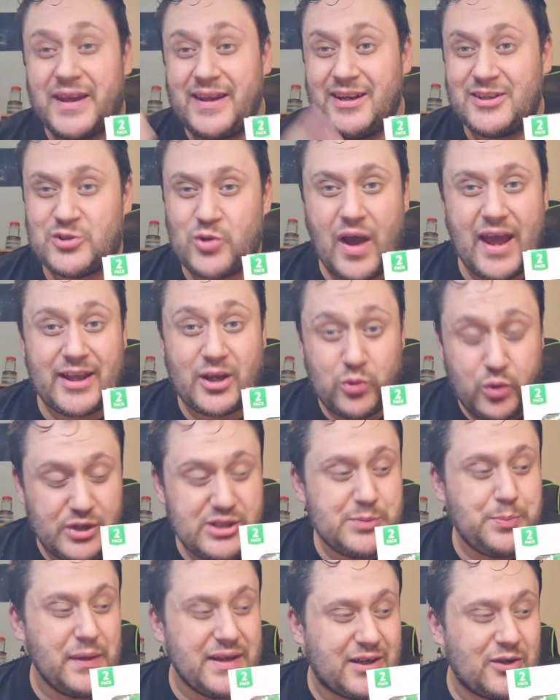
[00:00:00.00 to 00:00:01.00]
we're going to try
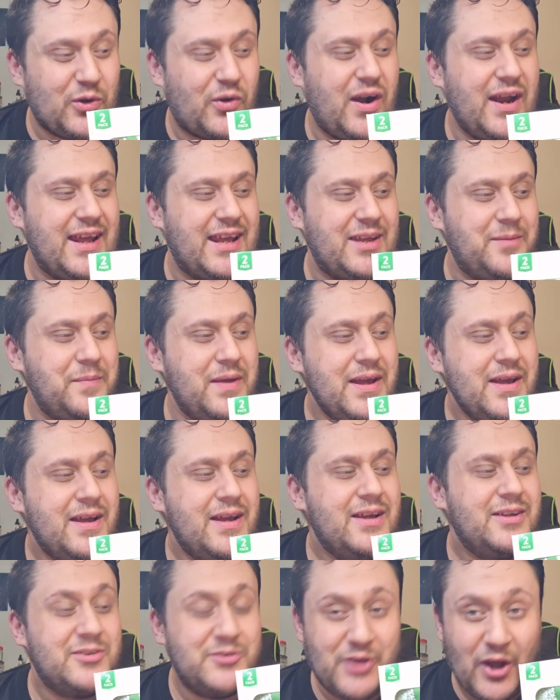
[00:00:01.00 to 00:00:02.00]
Krispy Kreme
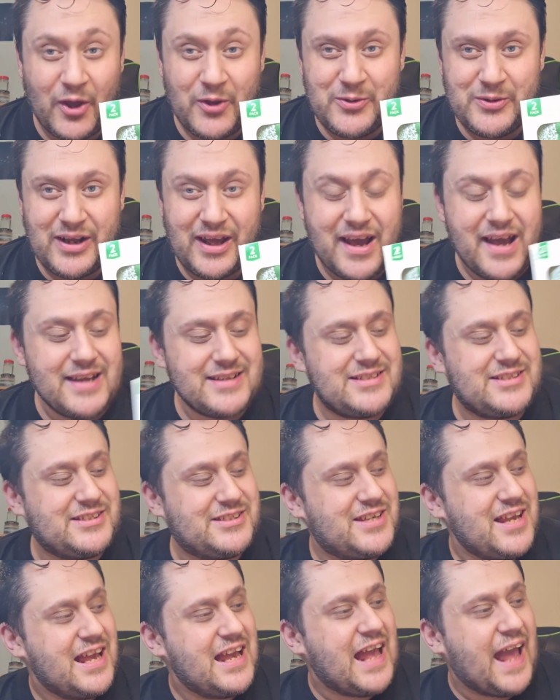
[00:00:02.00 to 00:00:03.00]

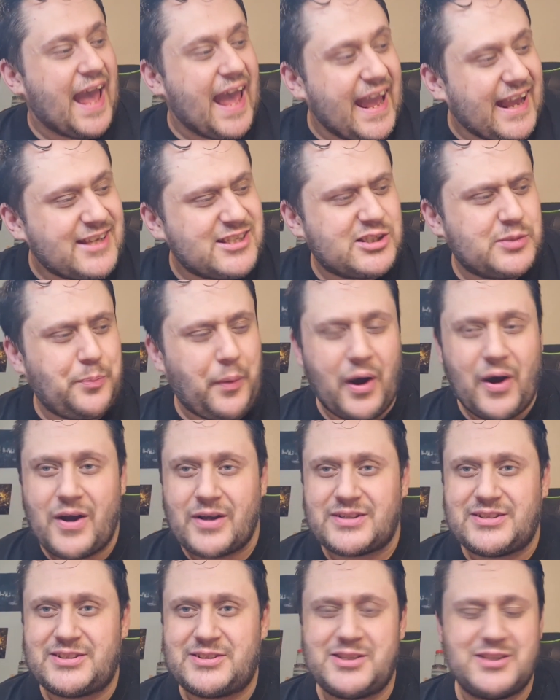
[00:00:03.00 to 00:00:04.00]
Doughnuts
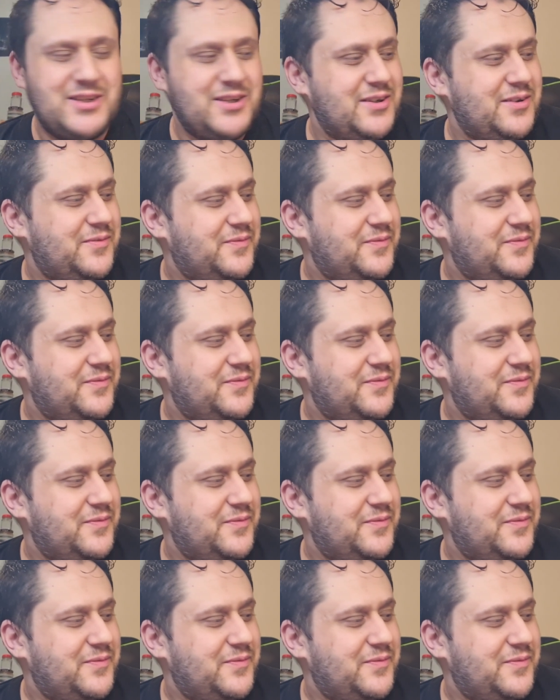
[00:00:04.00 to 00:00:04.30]
Xbox.